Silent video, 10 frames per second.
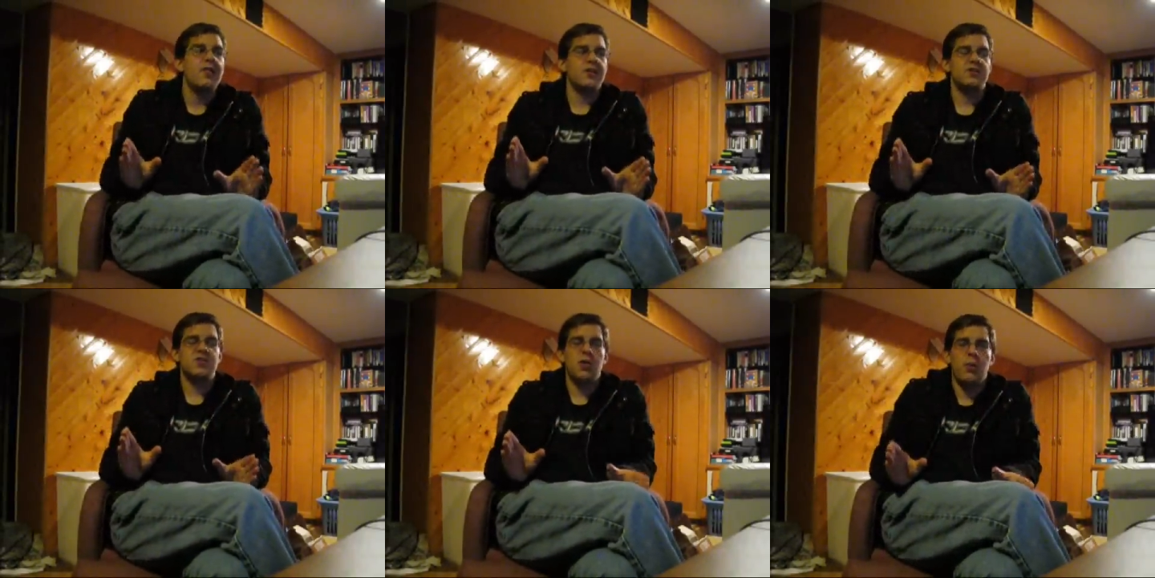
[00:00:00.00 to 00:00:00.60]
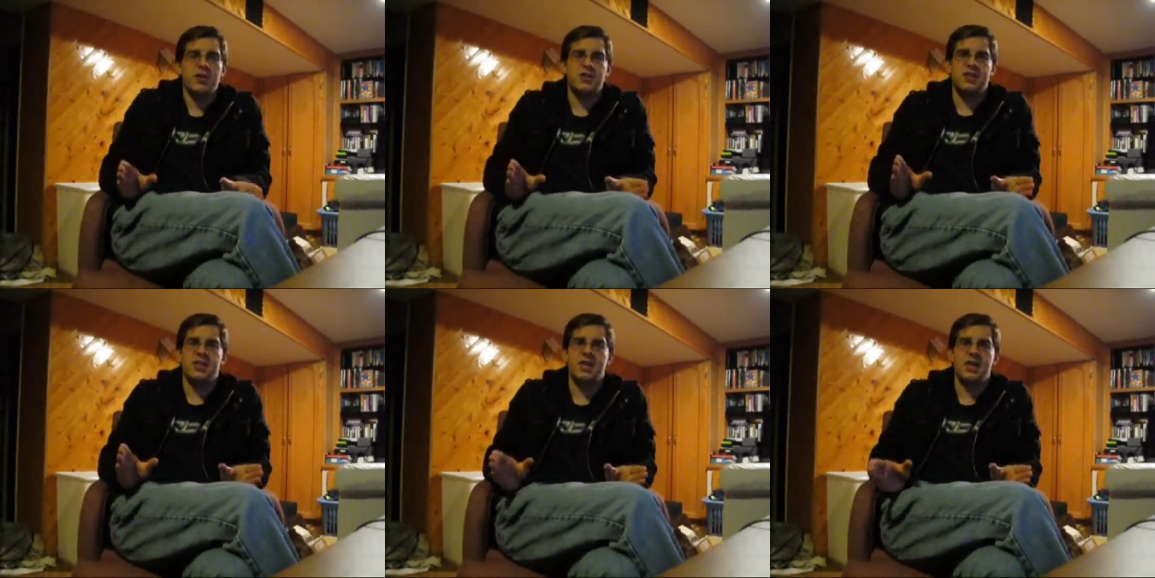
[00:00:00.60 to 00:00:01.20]
There's so much
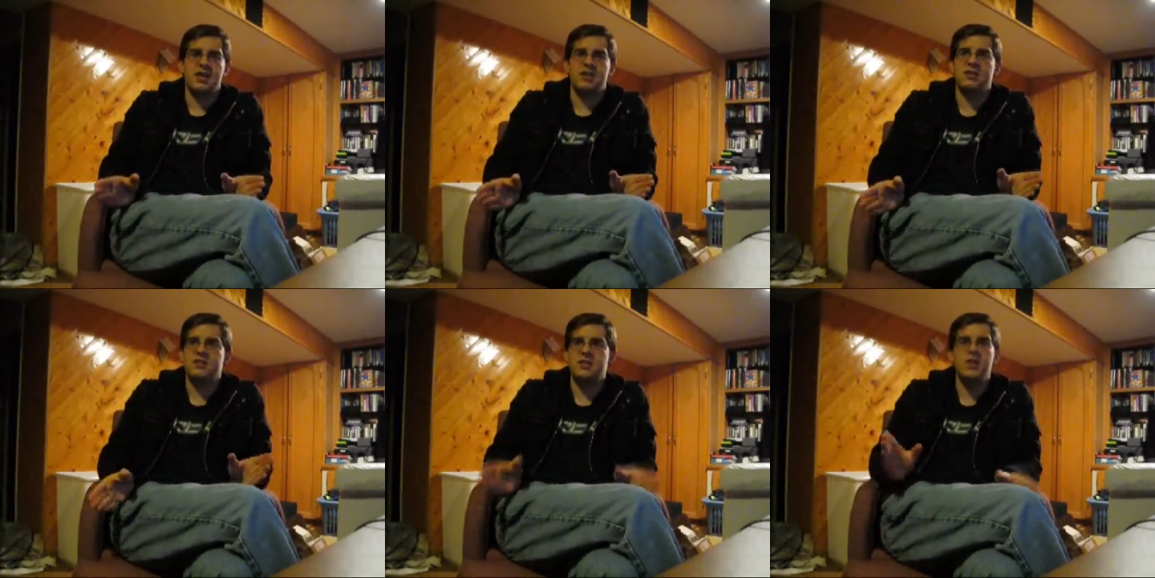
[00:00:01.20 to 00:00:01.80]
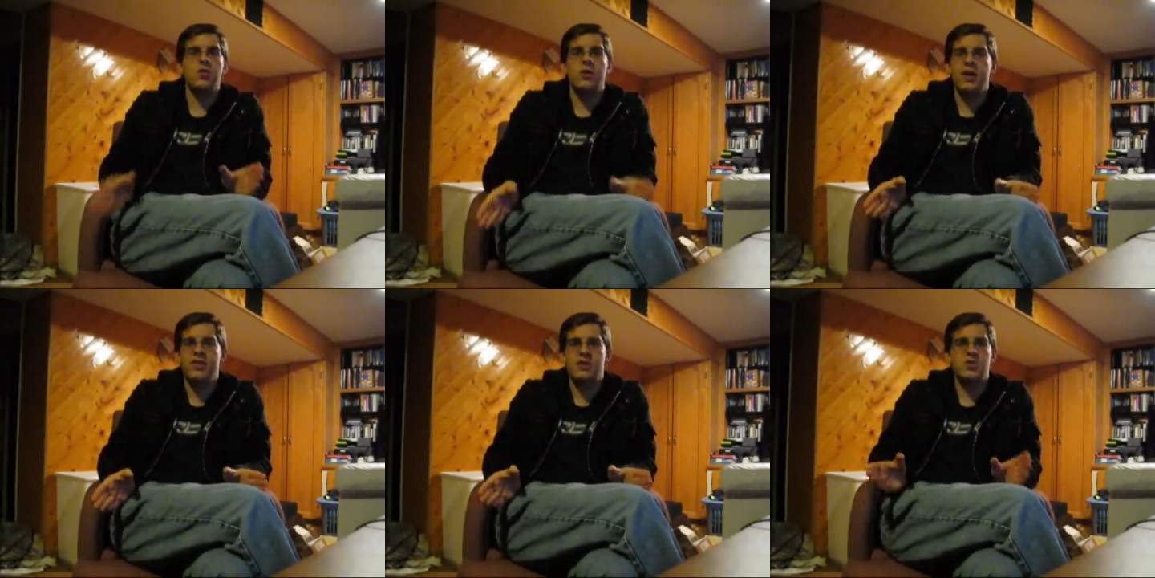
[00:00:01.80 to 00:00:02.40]
of the
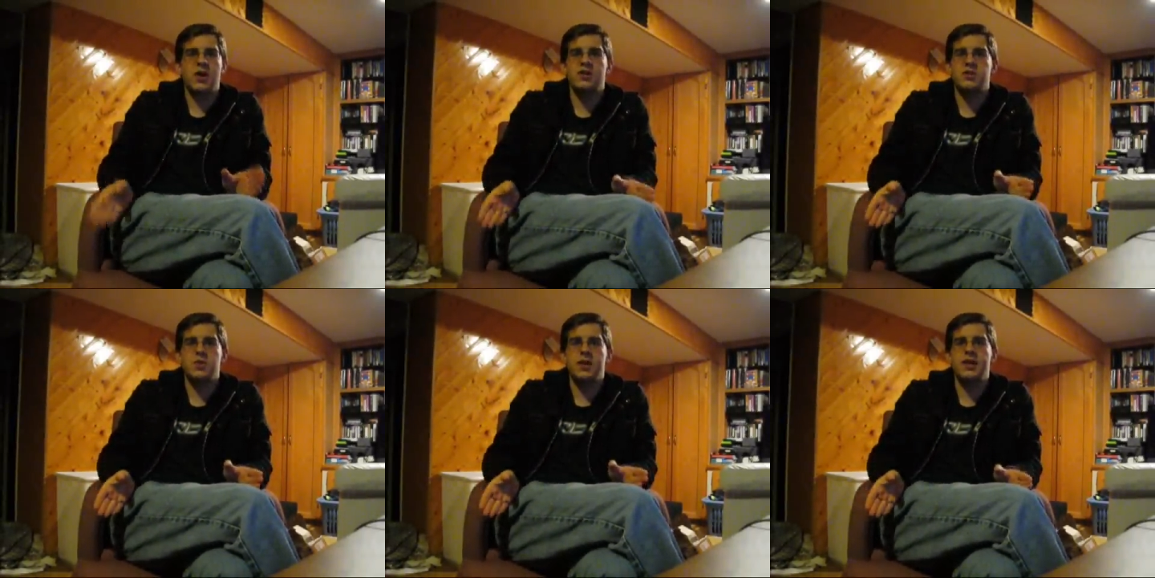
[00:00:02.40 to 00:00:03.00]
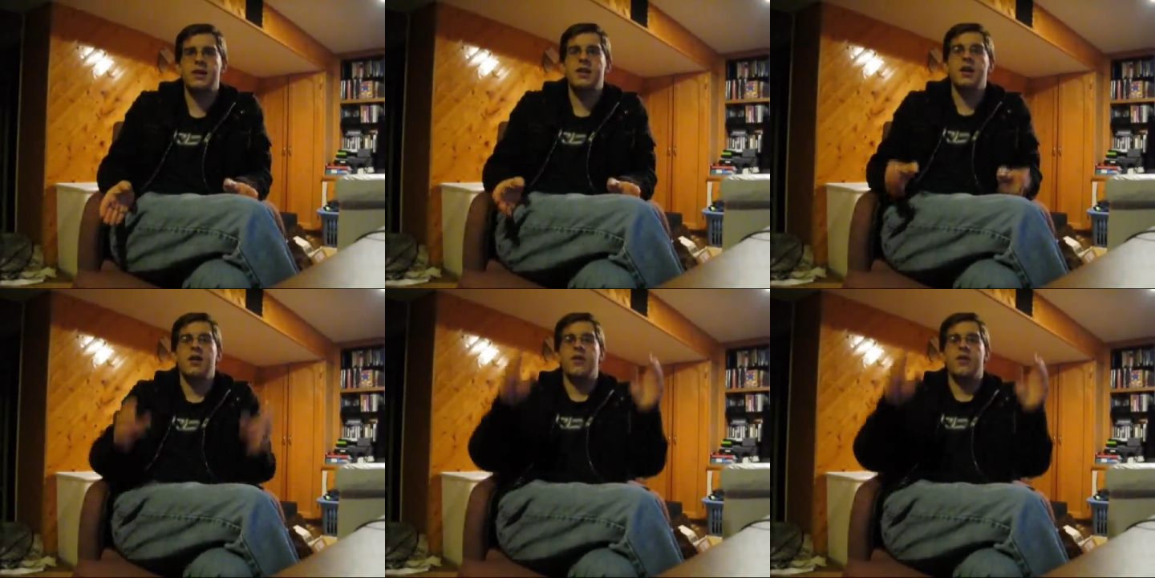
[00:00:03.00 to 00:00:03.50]
scenery that draws you in.